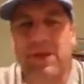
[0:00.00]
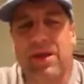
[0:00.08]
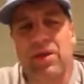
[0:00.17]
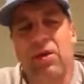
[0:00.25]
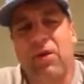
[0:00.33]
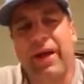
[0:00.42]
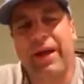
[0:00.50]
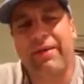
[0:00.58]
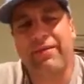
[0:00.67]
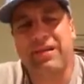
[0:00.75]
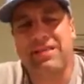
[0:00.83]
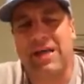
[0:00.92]
You know what? I give
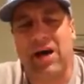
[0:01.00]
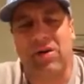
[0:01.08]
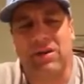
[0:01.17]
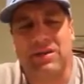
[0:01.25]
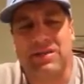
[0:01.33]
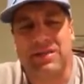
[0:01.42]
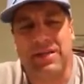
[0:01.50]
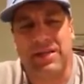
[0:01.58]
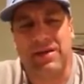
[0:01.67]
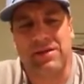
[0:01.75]
it a solid C+.